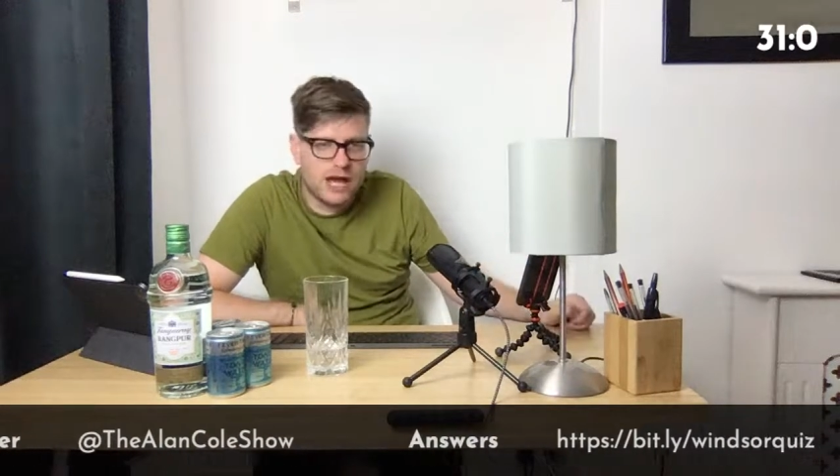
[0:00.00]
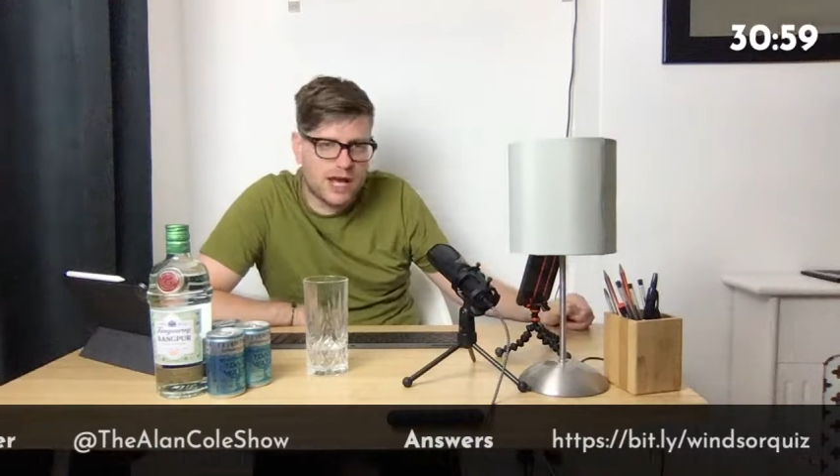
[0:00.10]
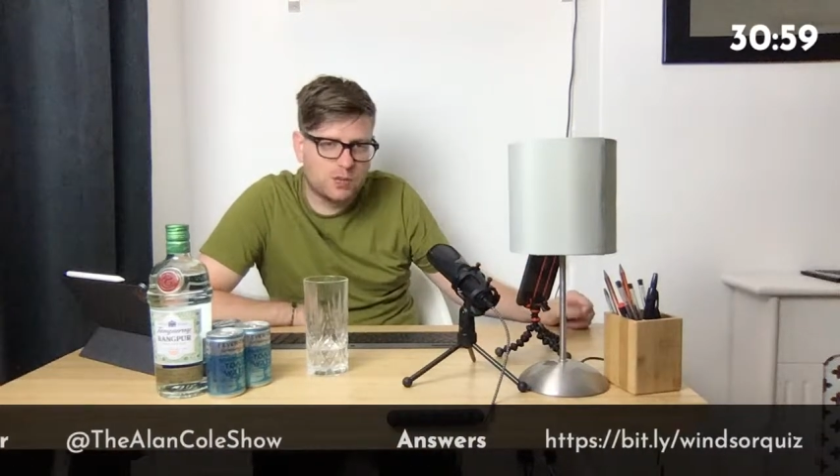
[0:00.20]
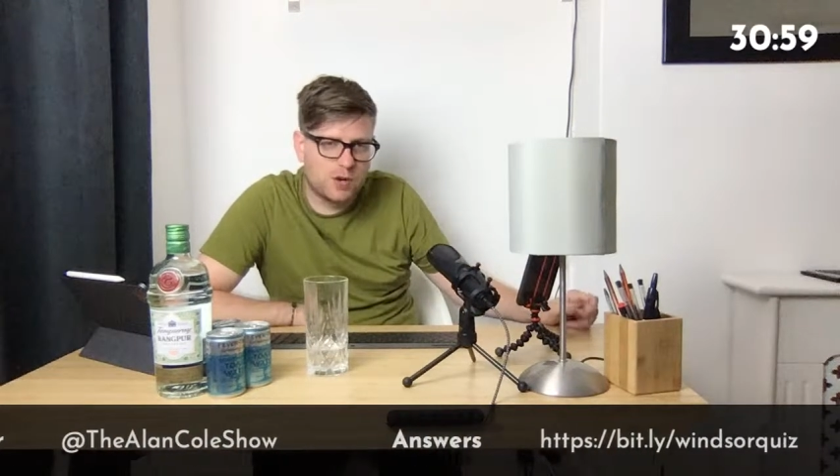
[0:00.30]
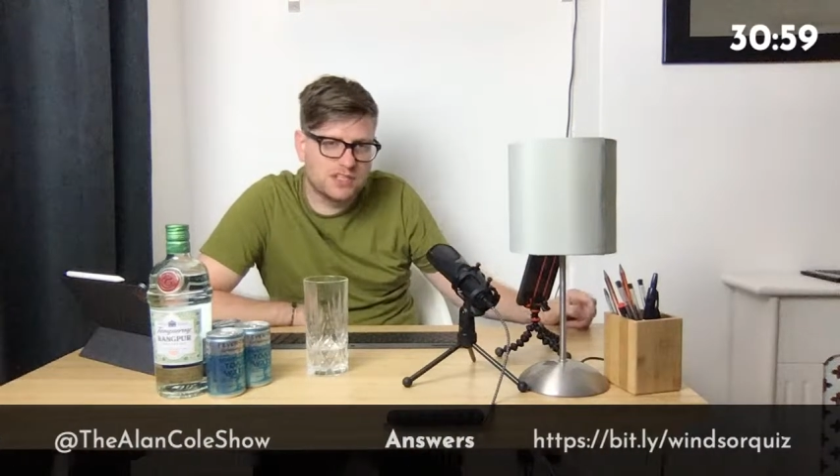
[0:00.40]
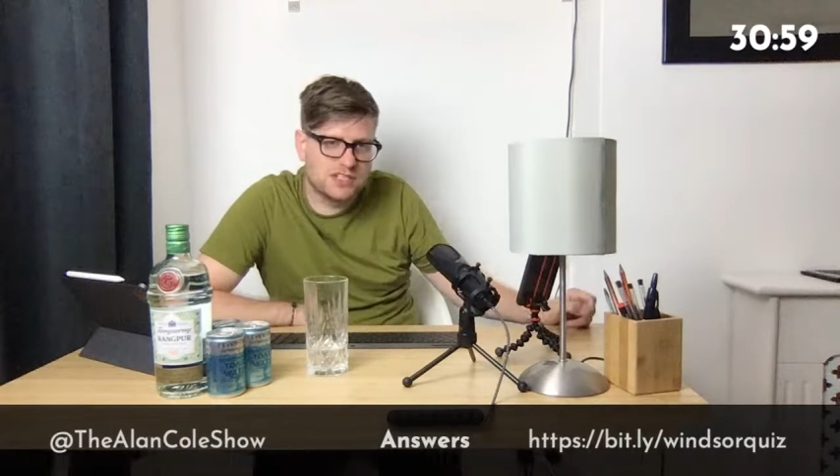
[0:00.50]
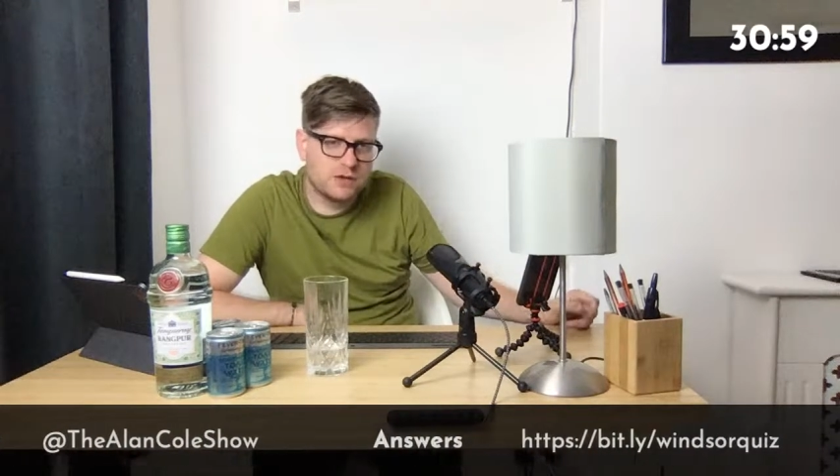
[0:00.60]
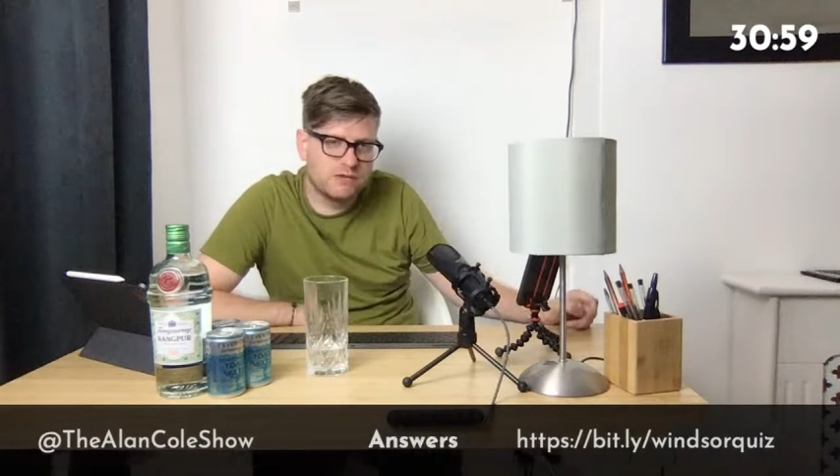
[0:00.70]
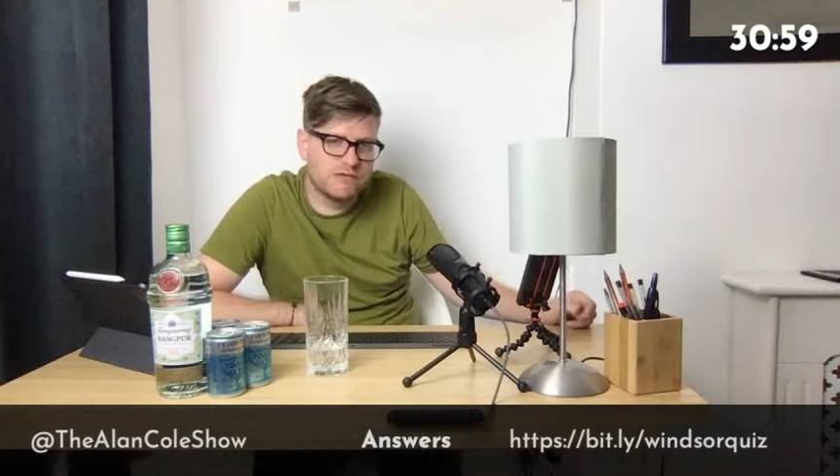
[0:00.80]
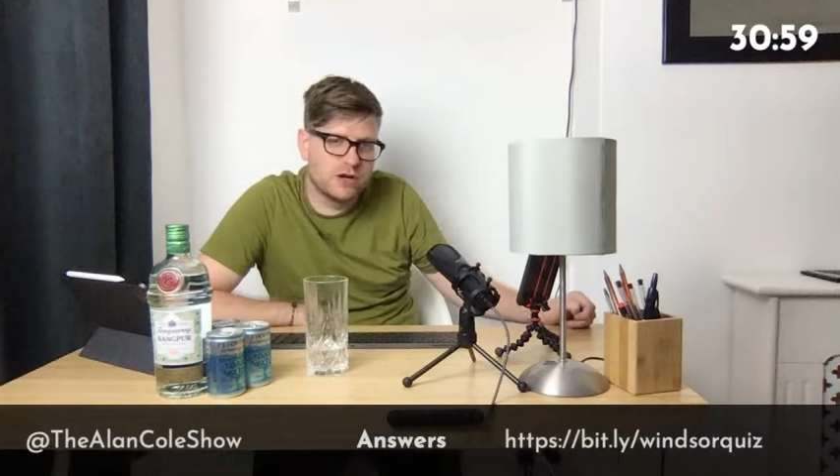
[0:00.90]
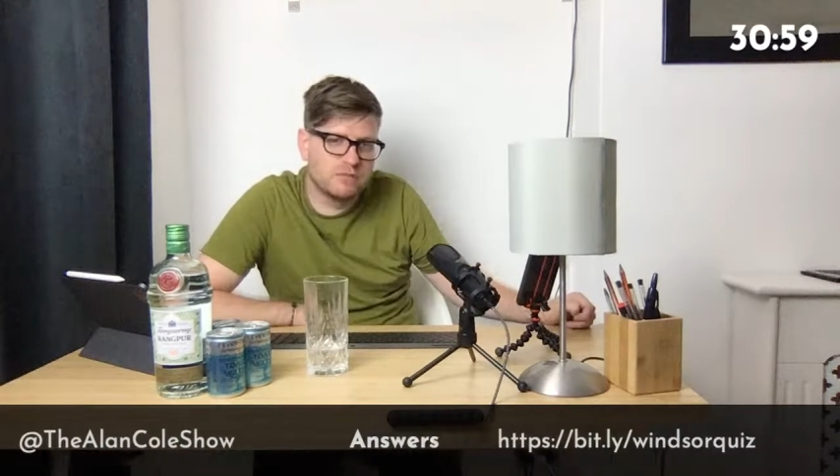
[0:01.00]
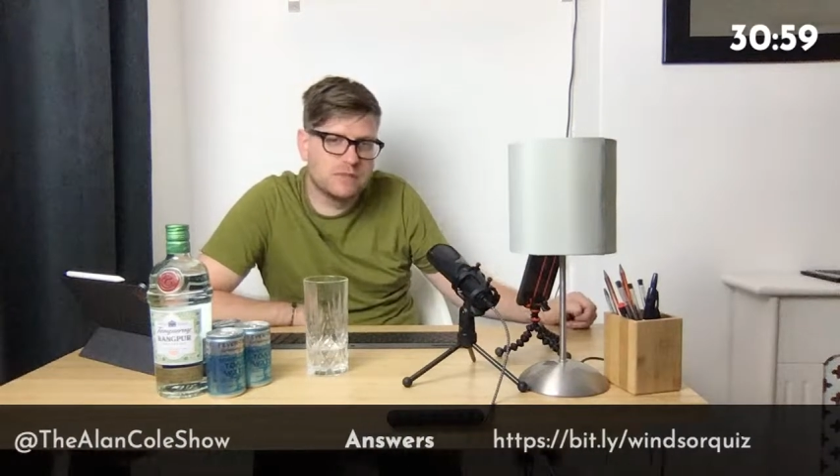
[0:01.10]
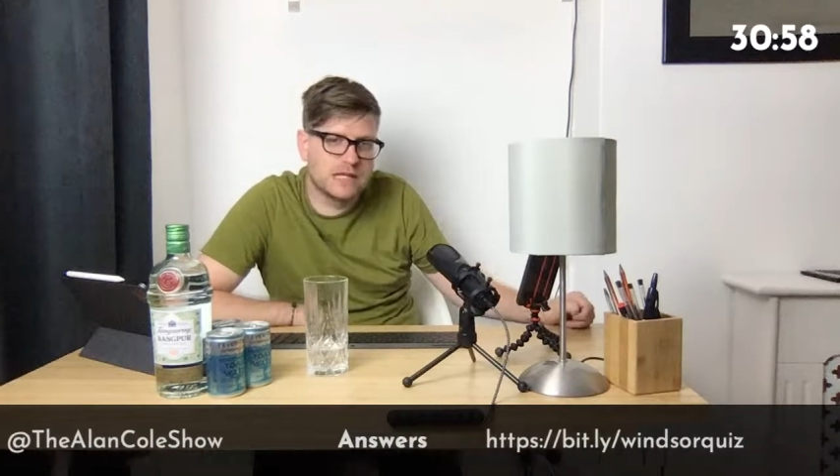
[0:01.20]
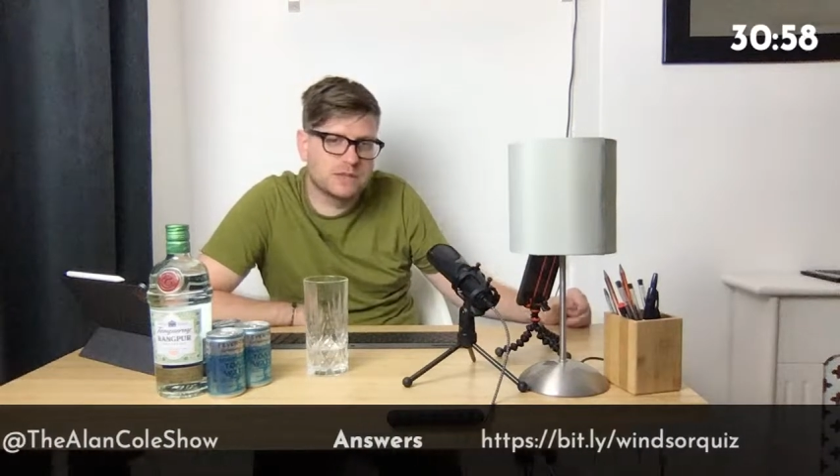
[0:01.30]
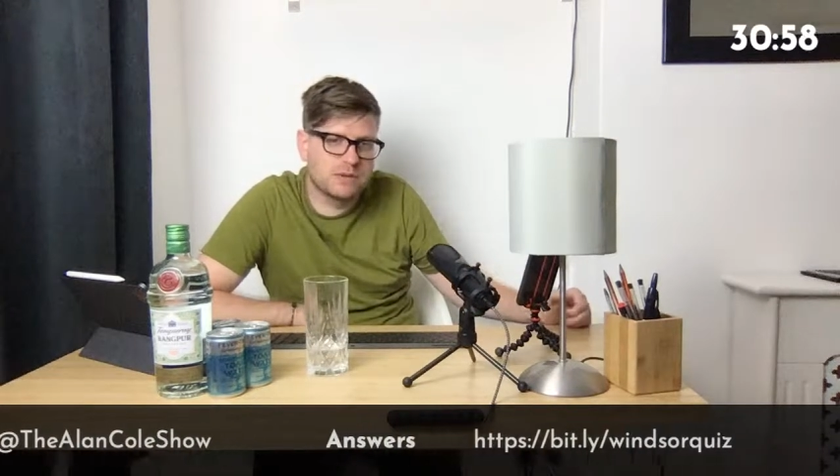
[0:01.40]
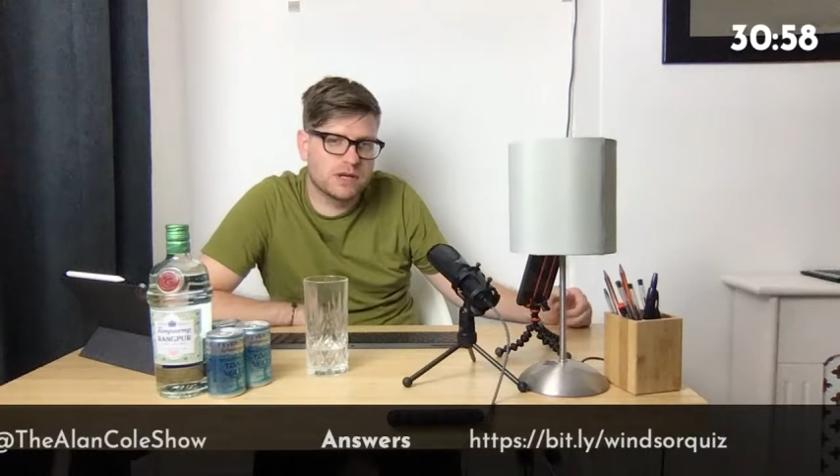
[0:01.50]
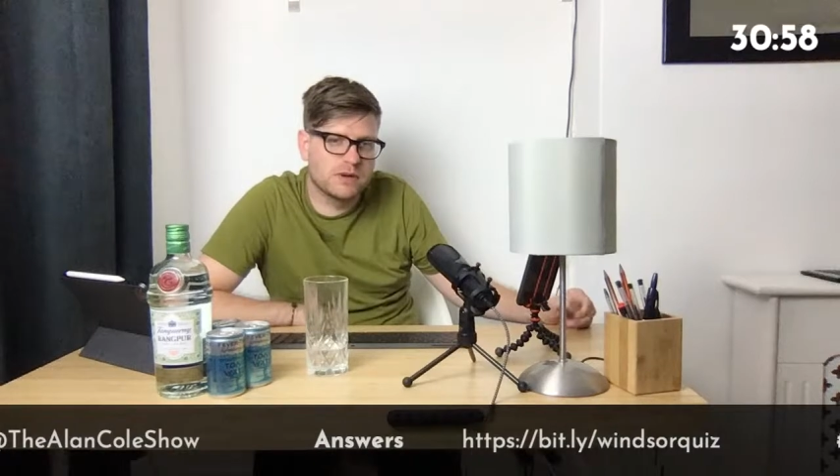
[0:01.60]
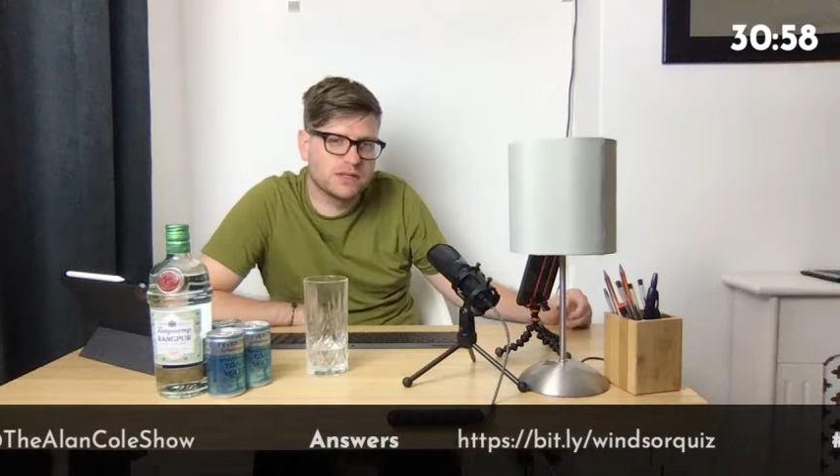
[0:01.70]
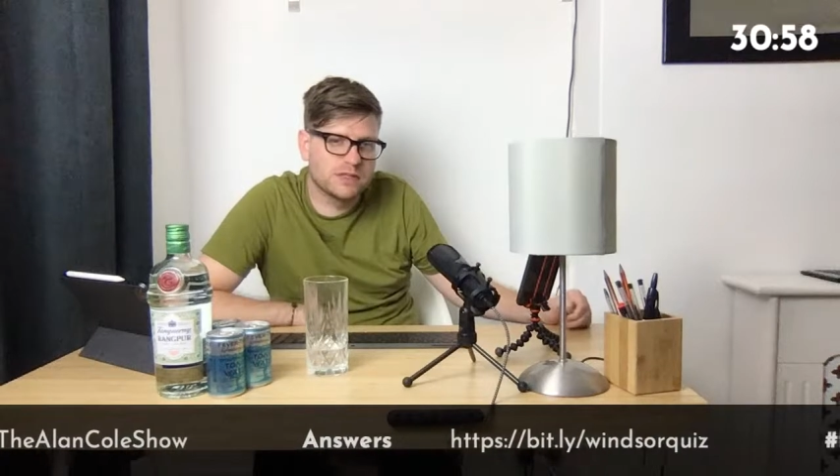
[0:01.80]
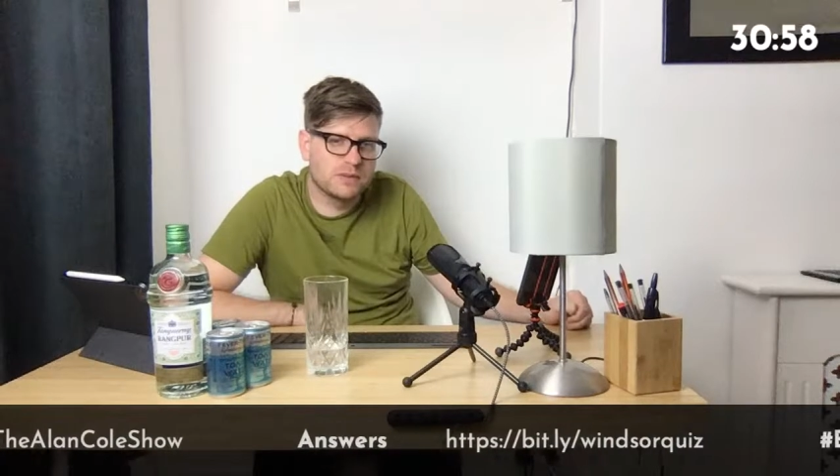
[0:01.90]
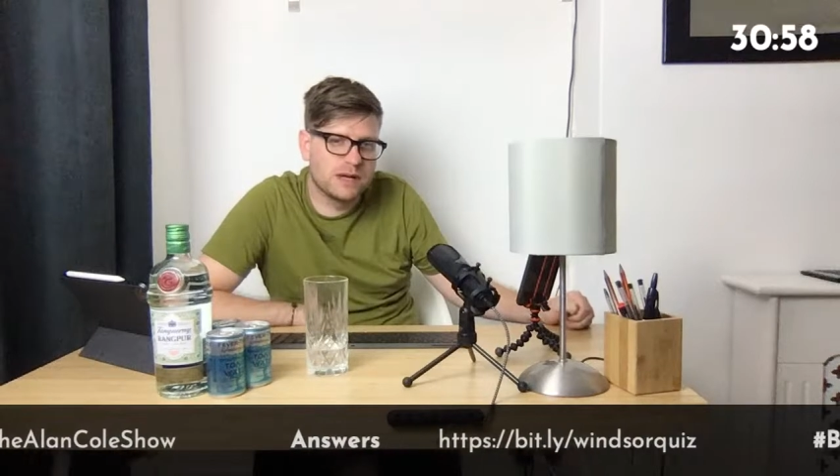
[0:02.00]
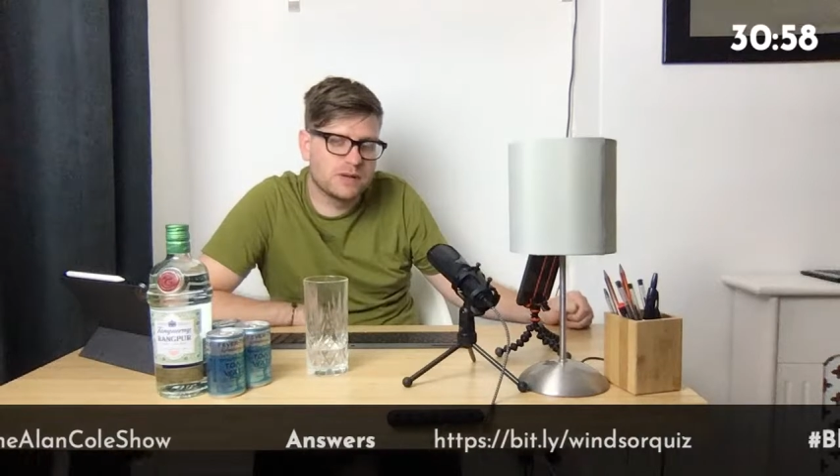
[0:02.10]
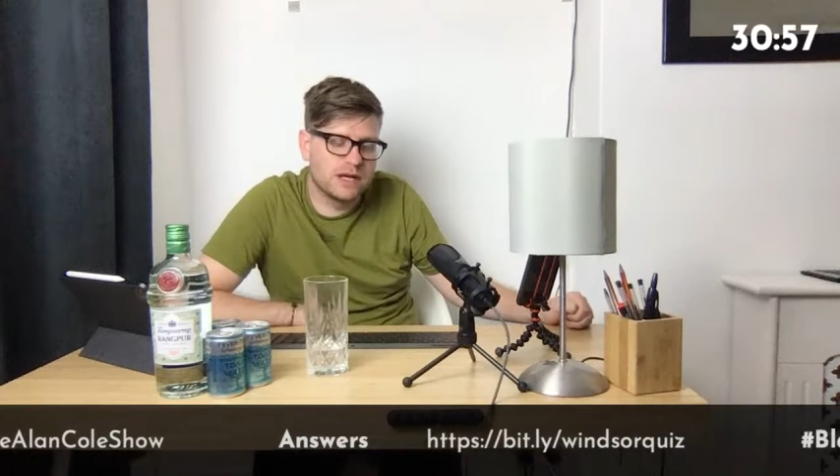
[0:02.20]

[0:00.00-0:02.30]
and one single film. That's what I'm going to ask you about.